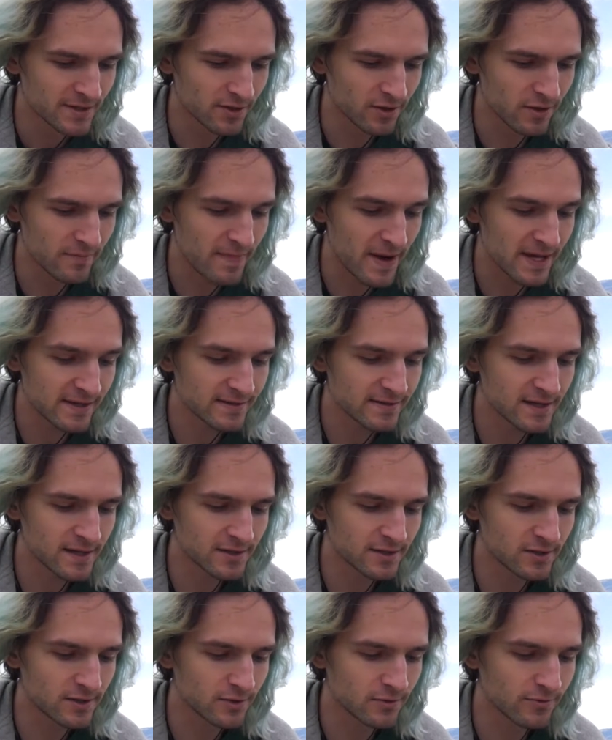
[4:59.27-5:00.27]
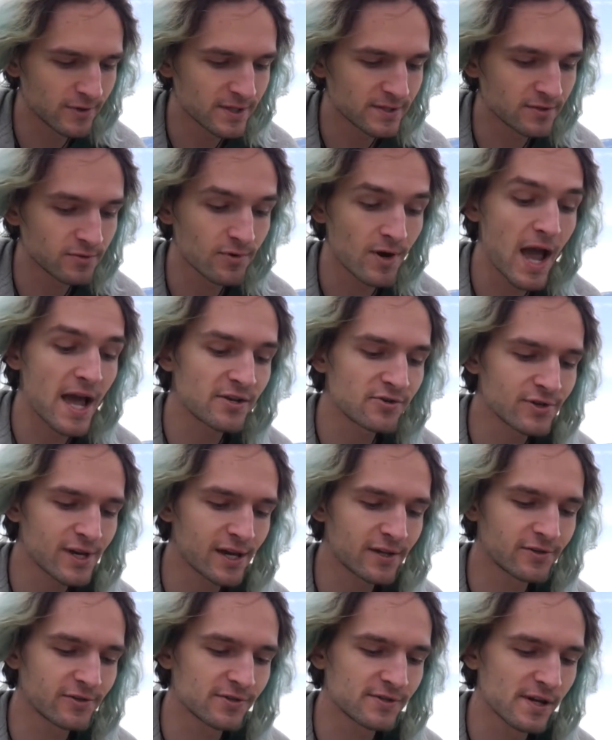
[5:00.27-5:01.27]
So the best thing to do is to
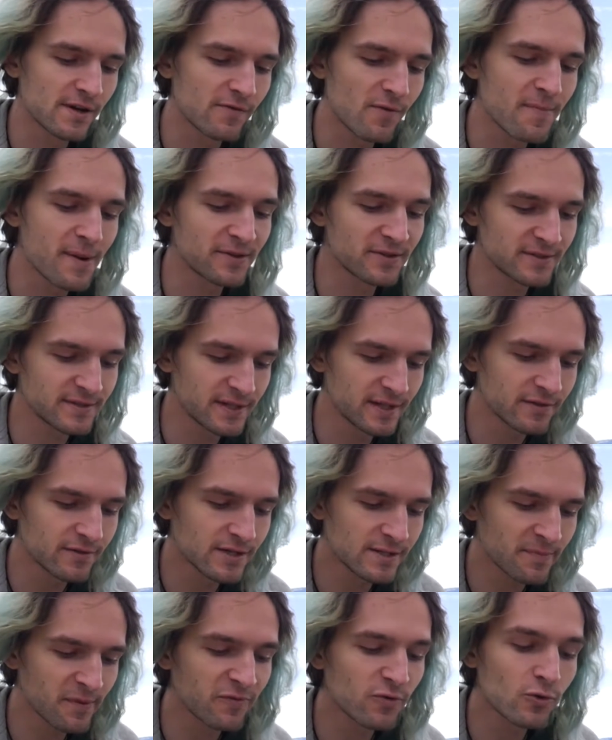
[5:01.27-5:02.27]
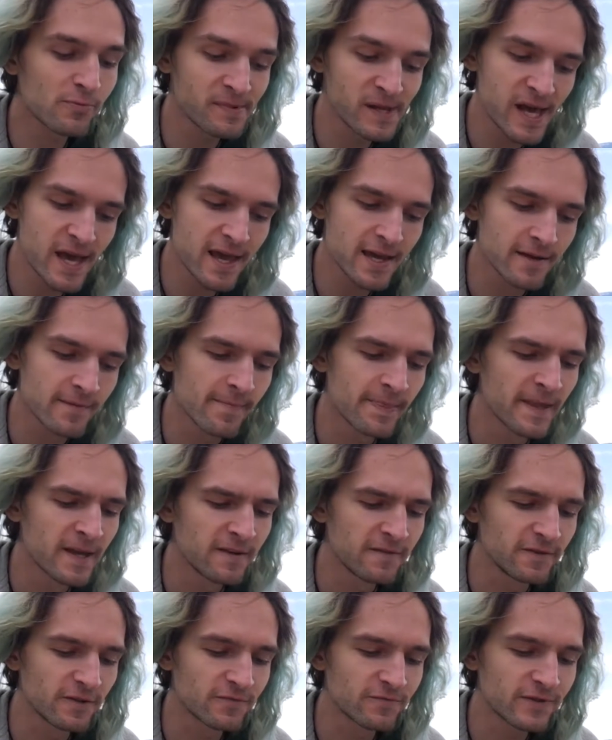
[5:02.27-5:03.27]
educate yourself about the series before playing.
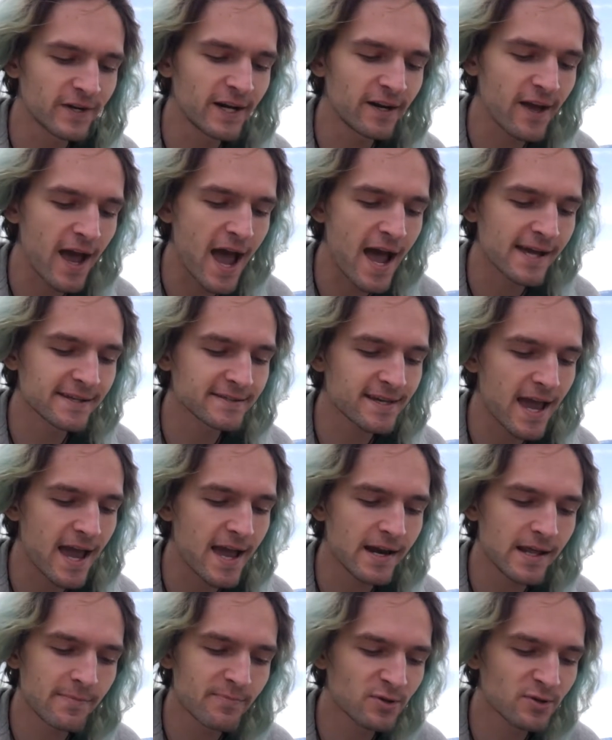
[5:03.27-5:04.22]
Feel free to ask any